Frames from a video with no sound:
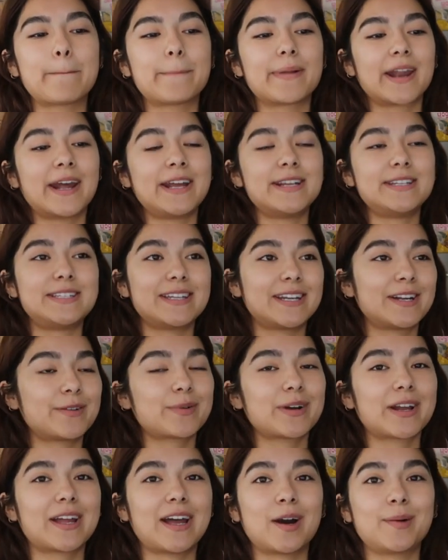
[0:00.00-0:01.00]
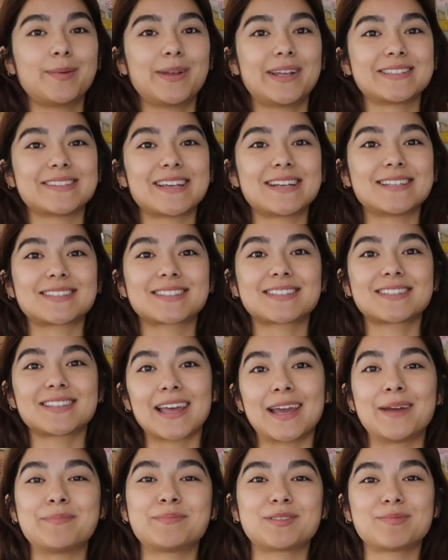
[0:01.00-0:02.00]
But I didn't work out because I
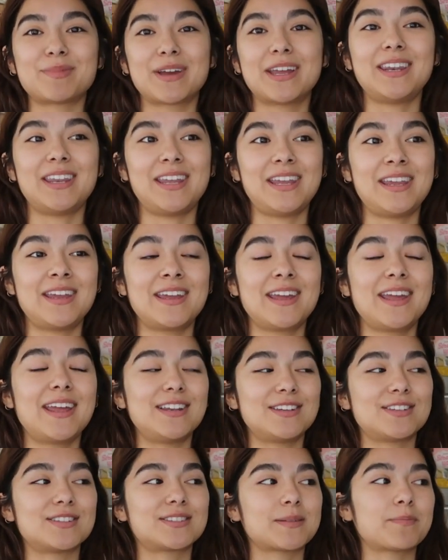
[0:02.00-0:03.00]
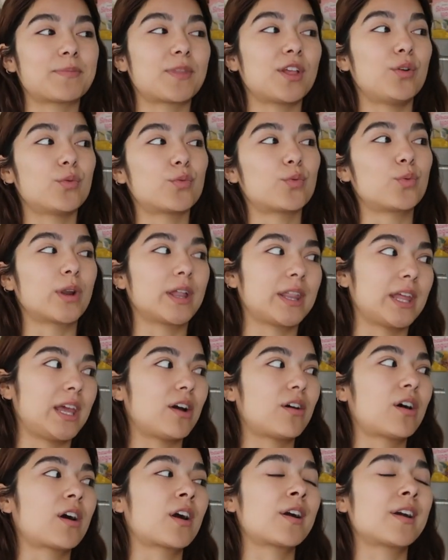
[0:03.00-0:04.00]
slammed my knee into something
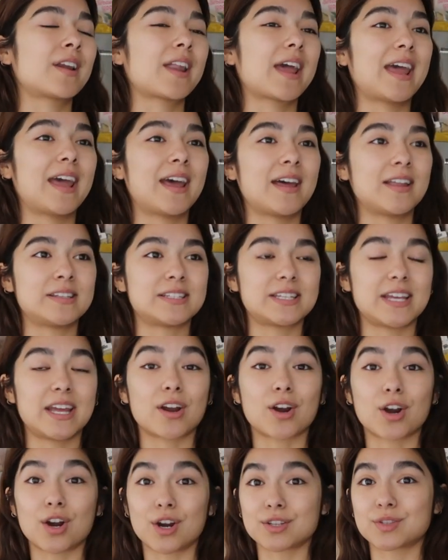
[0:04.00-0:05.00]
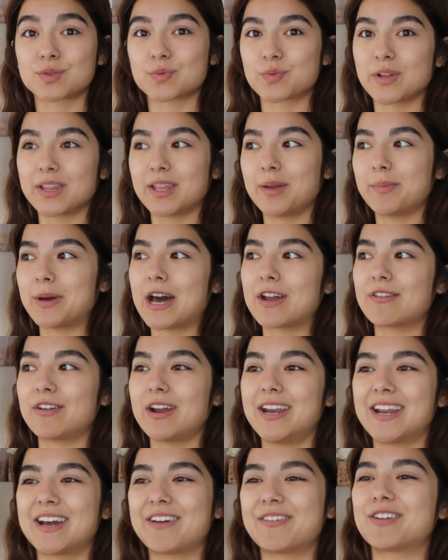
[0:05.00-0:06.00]
really hard and it hurts really bad
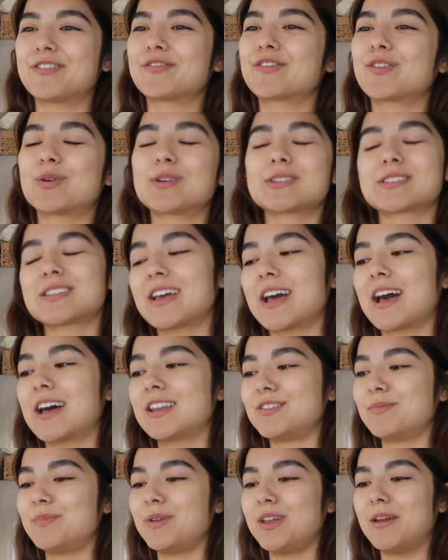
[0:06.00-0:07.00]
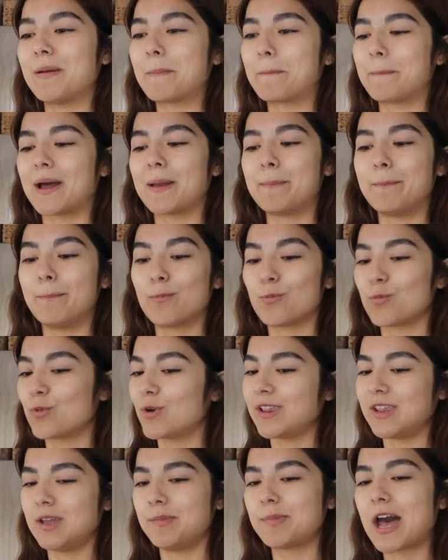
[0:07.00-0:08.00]
right now. And of course it had to be my
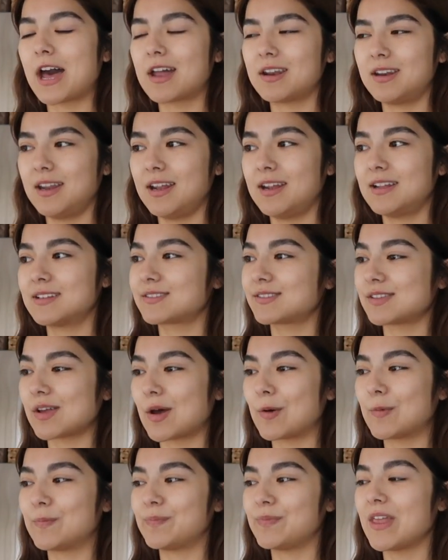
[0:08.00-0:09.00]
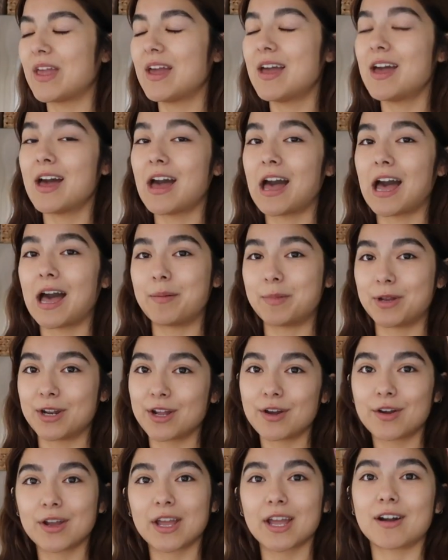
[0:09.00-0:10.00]
really bad knee. So I'm
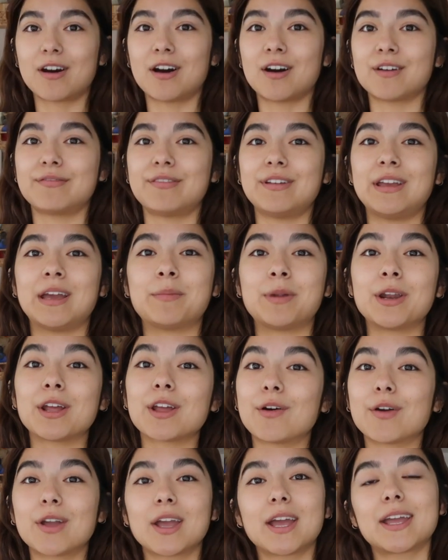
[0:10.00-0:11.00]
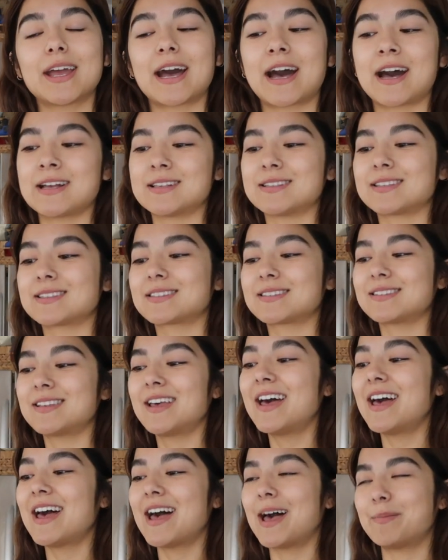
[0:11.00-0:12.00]
gonna go get coffee, I'm gonna go get gas,
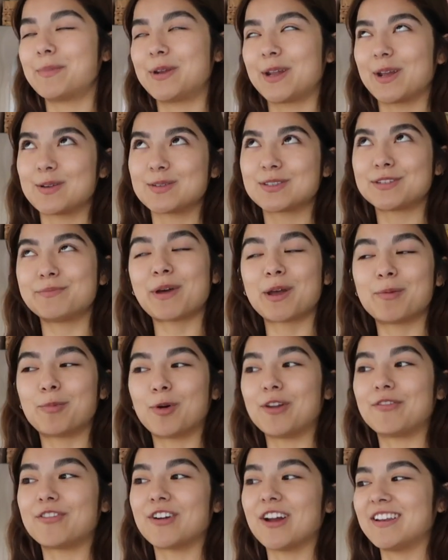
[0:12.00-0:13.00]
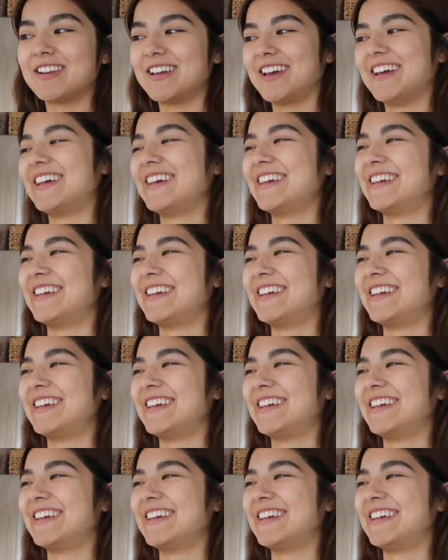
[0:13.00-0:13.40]
I'm gonna go see my boyfriend.